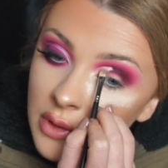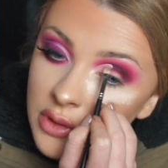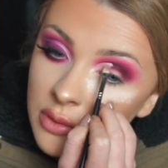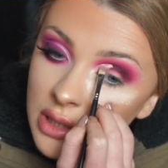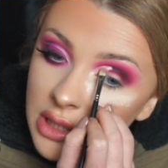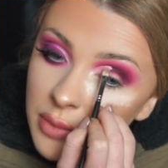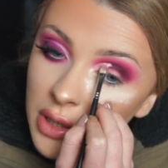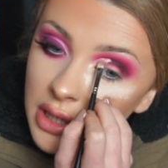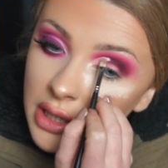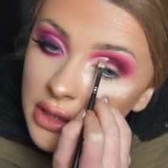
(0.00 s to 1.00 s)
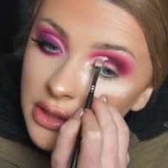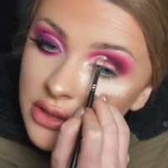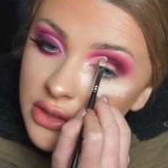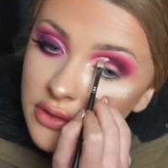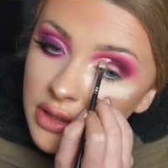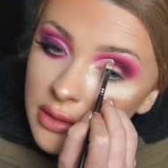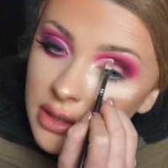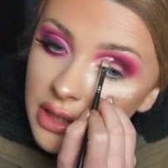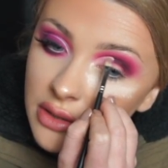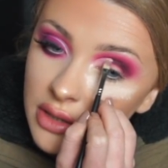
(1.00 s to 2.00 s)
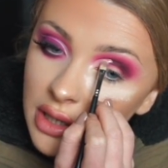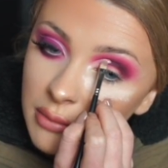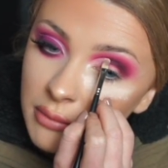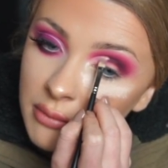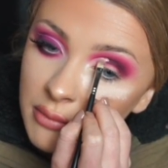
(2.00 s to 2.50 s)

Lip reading: So this part here, you just really want to take your time.